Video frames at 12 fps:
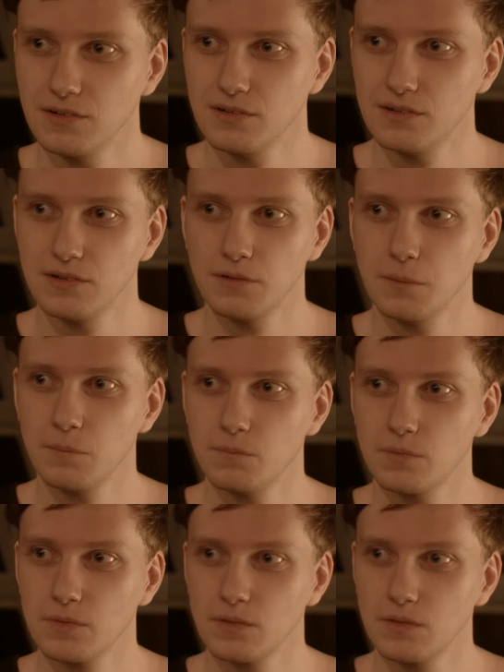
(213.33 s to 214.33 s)

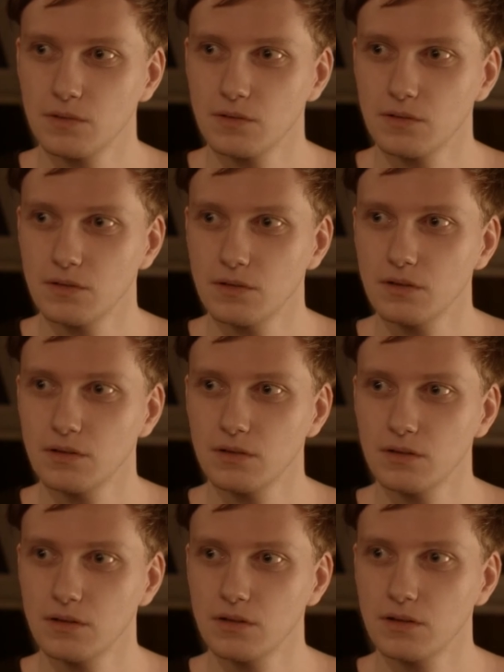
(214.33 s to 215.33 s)

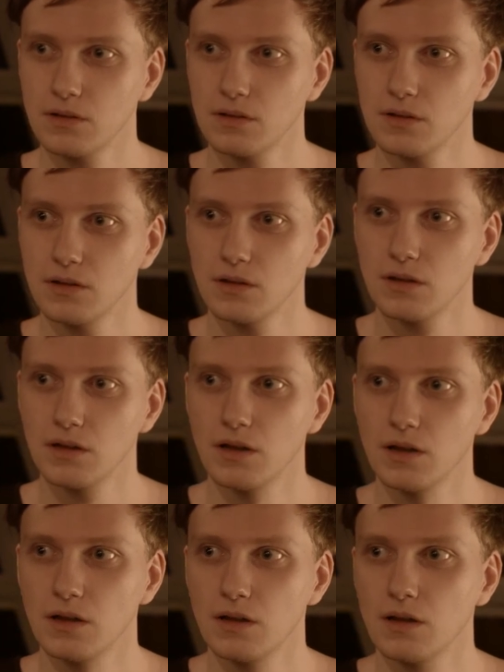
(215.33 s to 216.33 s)

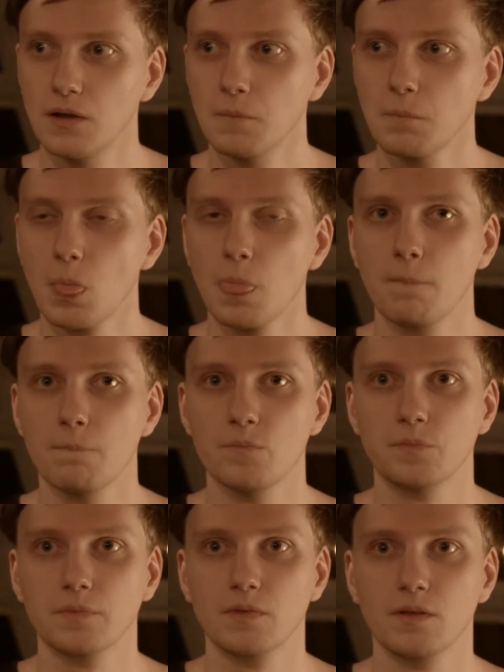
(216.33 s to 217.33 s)

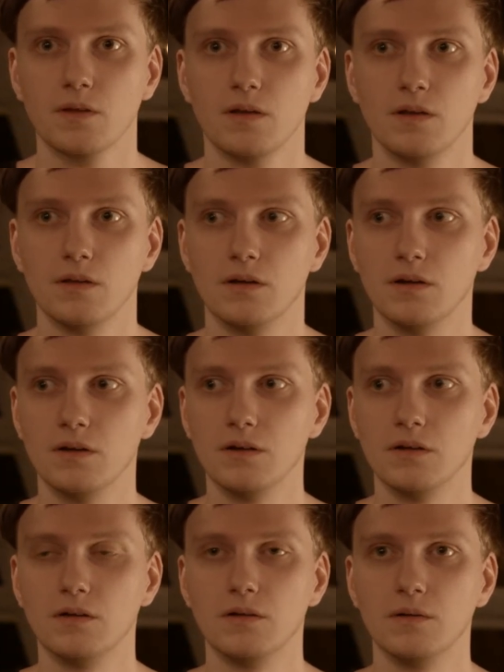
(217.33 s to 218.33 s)

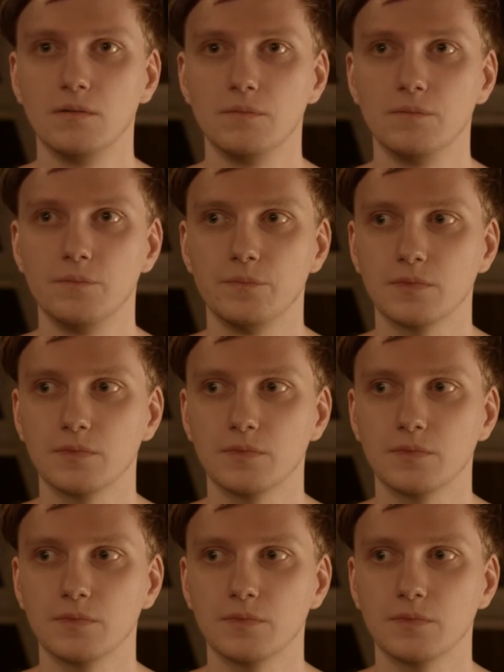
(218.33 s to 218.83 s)
Nobody speaks.